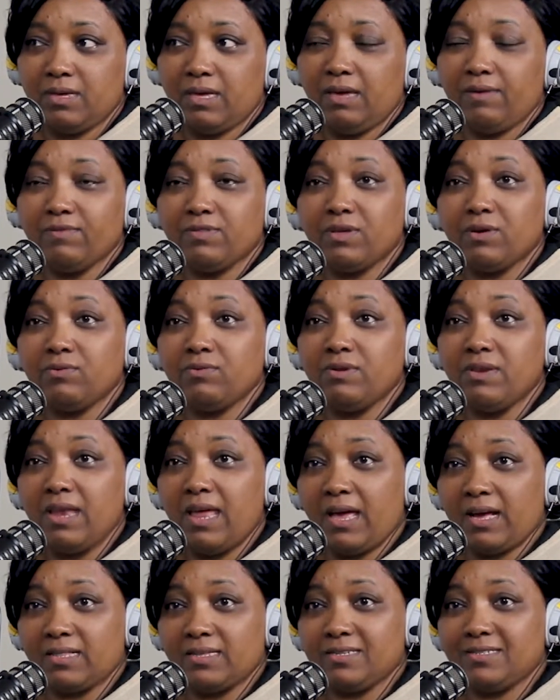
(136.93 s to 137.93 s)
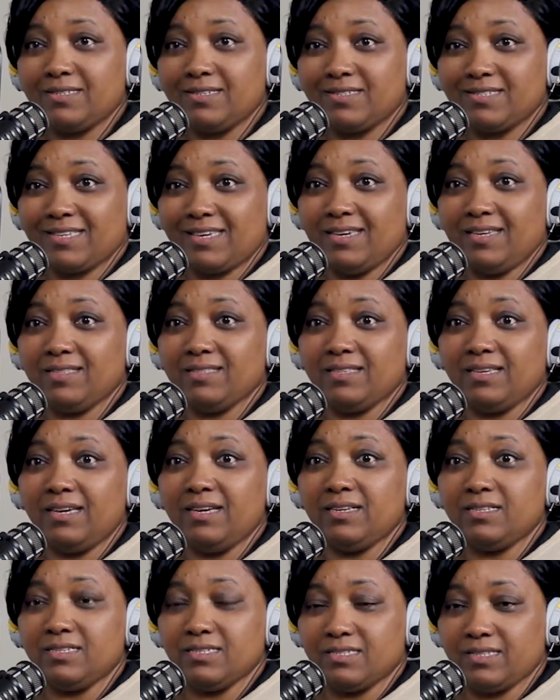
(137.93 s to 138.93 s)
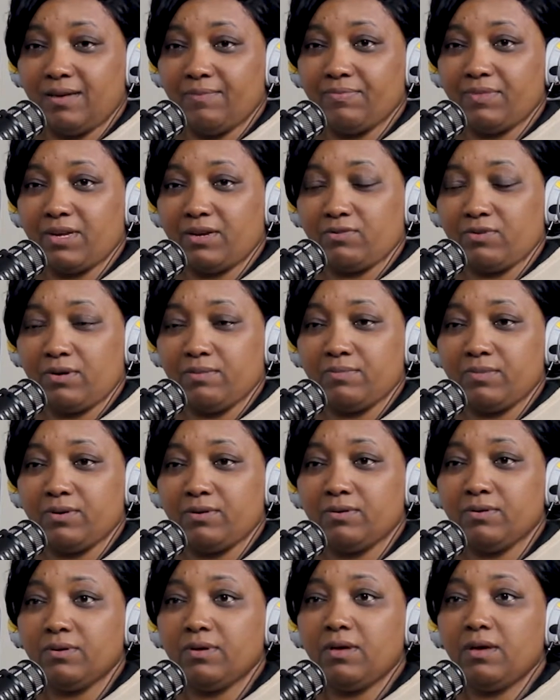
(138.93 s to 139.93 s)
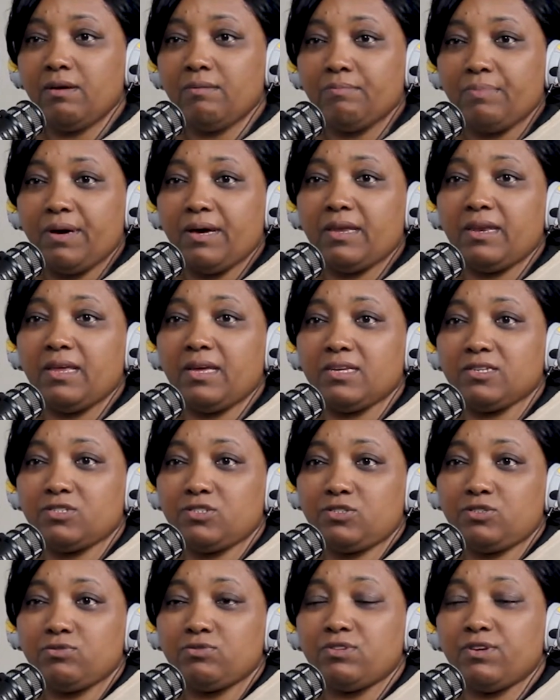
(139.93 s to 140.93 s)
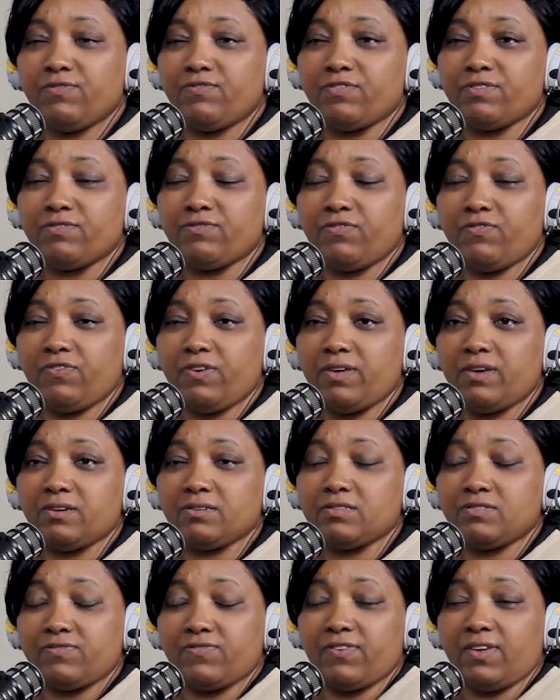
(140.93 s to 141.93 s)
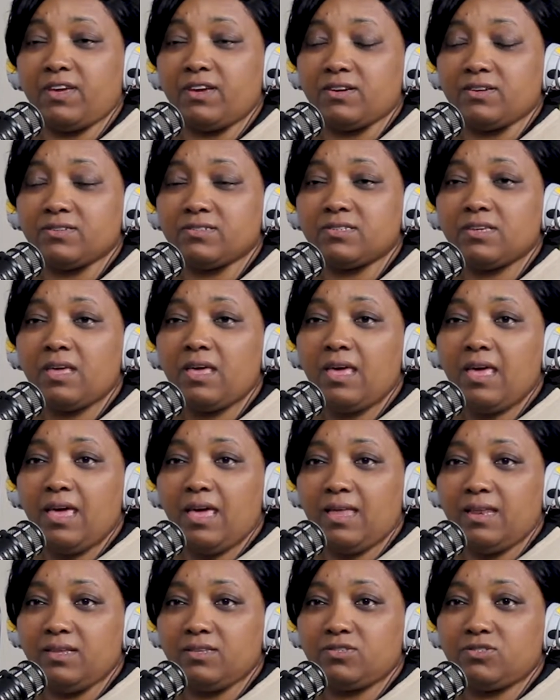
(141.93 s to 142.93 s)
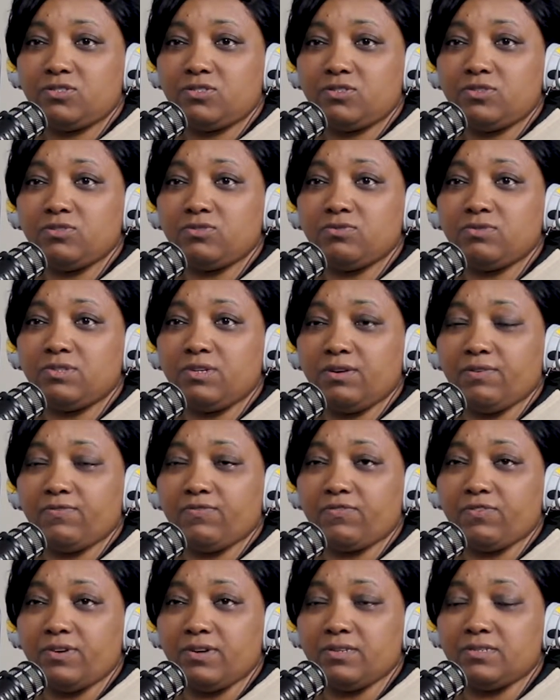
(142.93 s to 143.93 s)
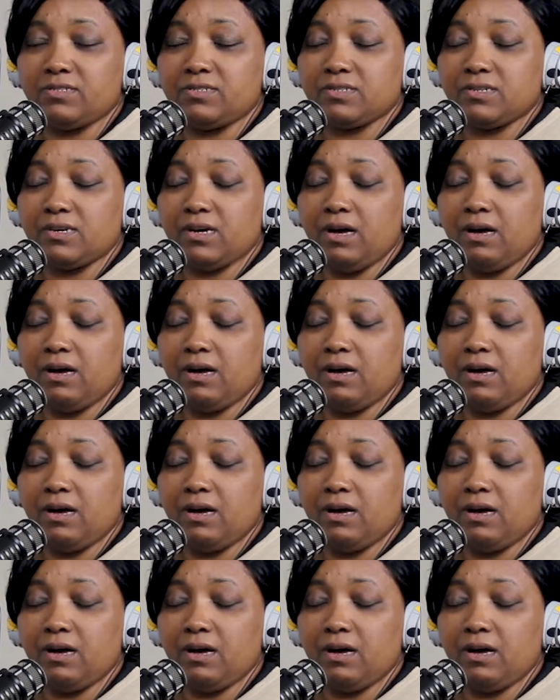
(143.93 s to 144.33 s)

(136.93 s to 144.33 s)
even though negligence can lead to something criminal, but it's two different spheres, and it's two different